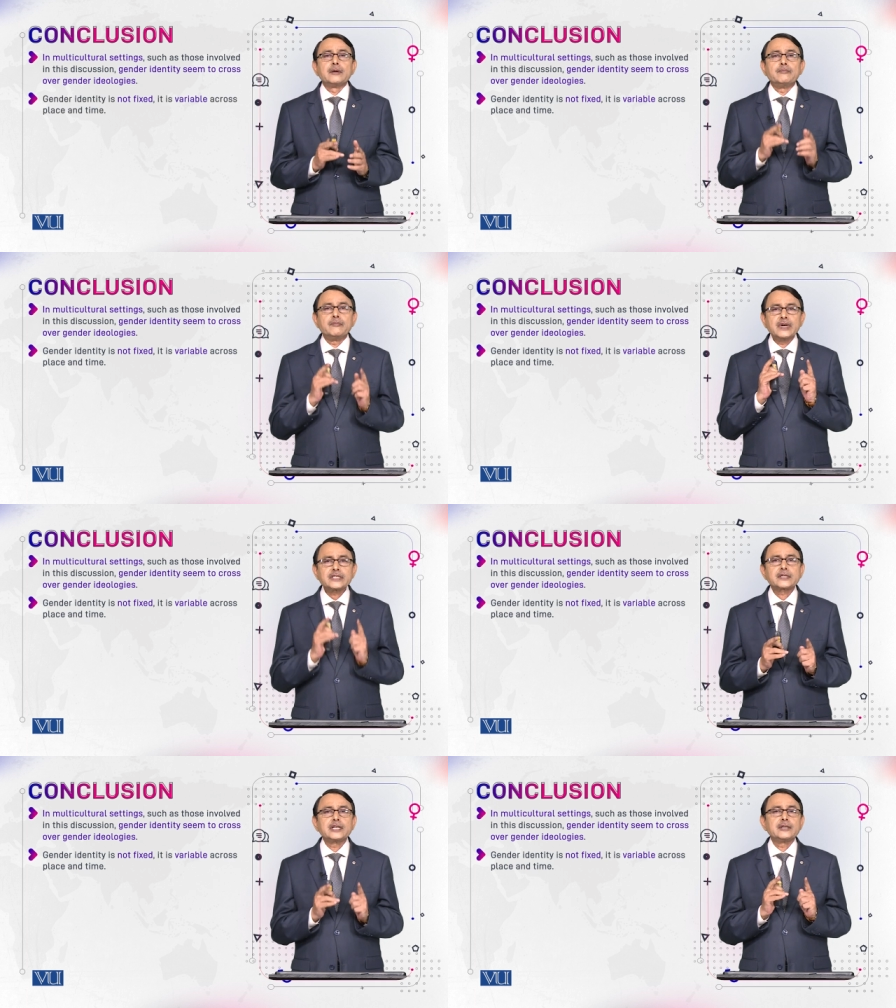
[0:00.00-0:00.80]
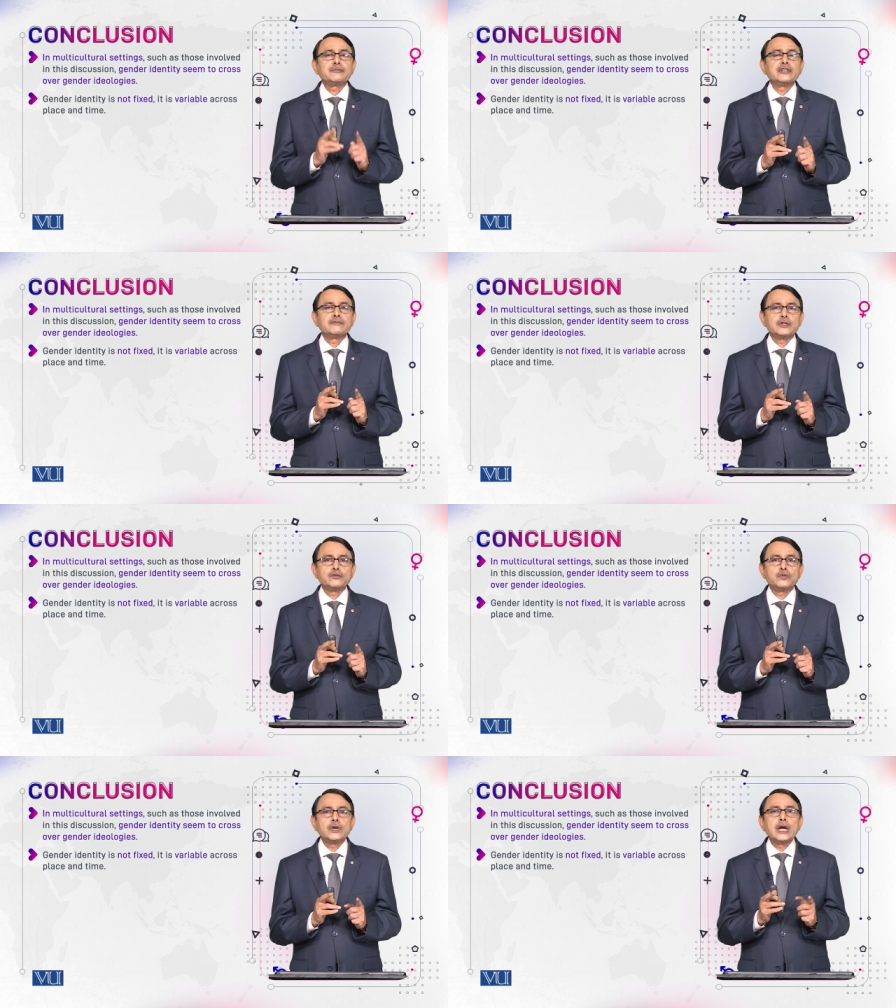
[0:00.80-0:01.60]
must keep in
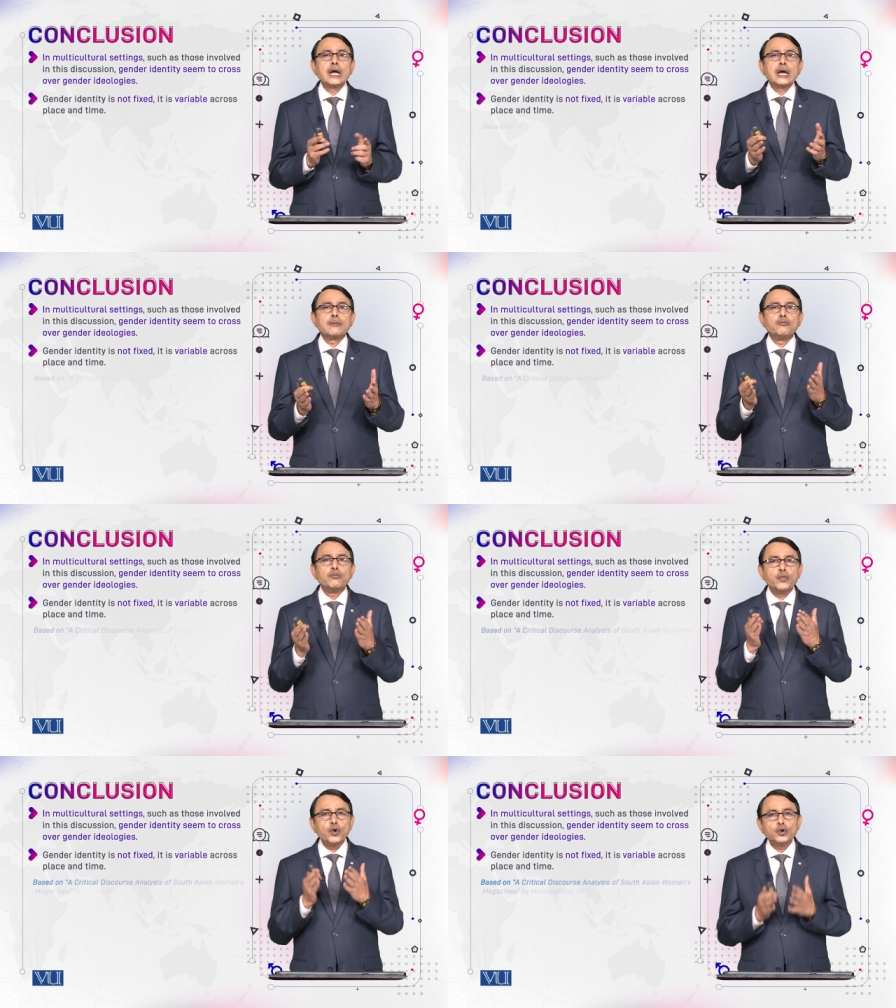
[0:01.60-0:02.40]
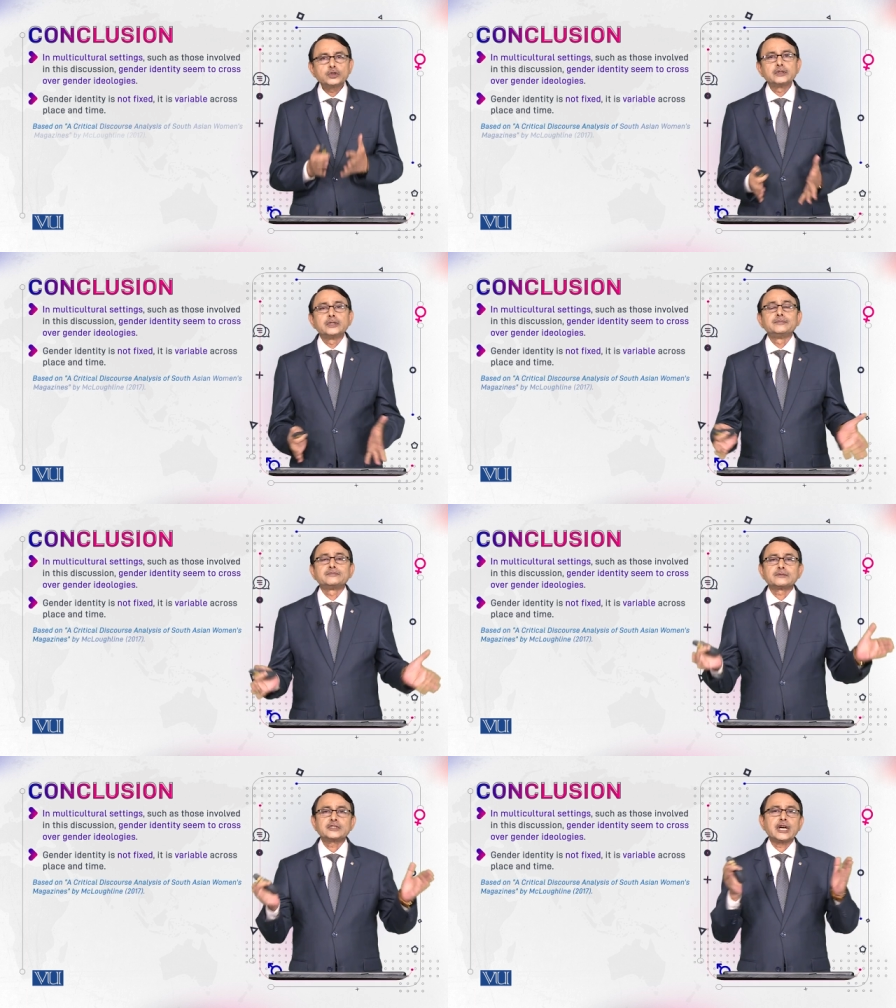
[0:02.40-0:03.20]
view both
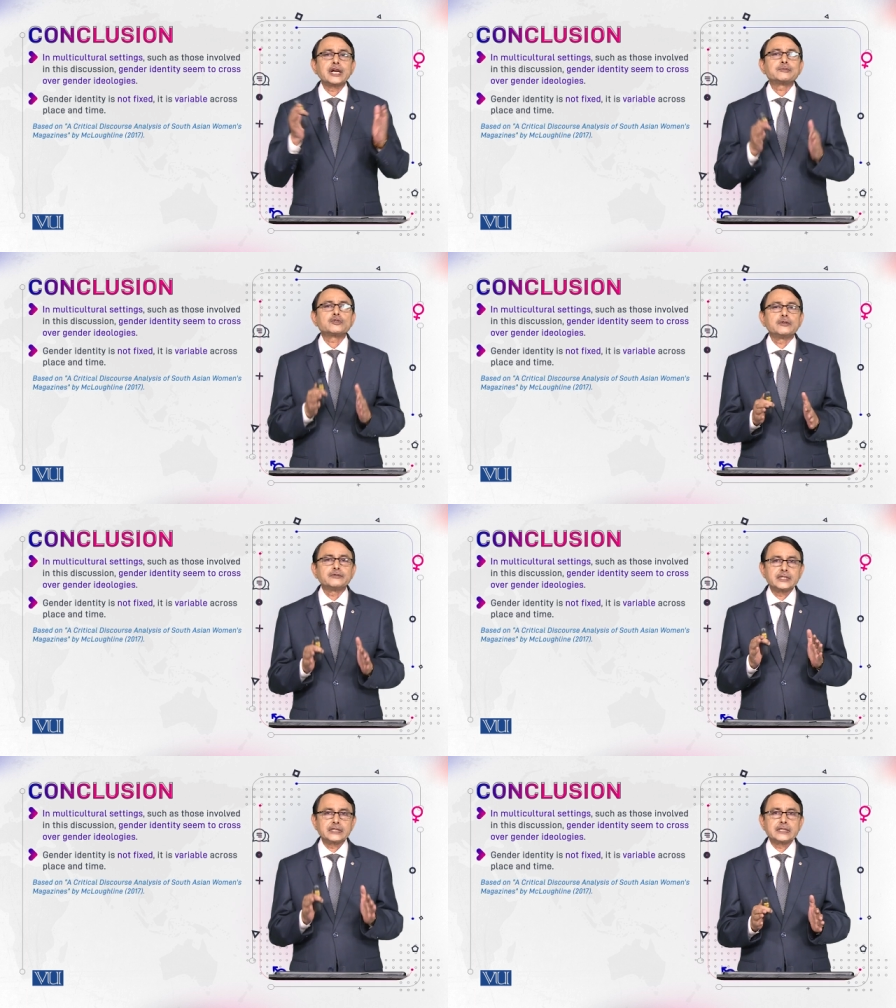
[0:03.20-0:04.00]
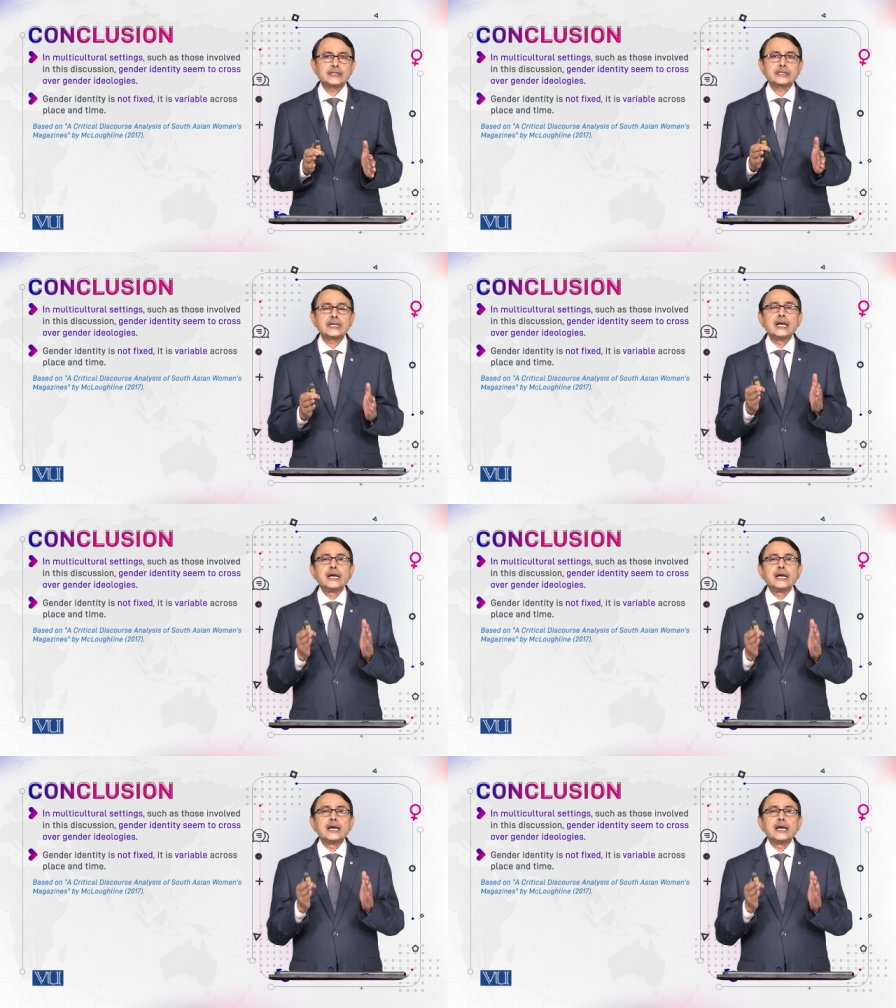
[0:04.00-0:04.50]
types of results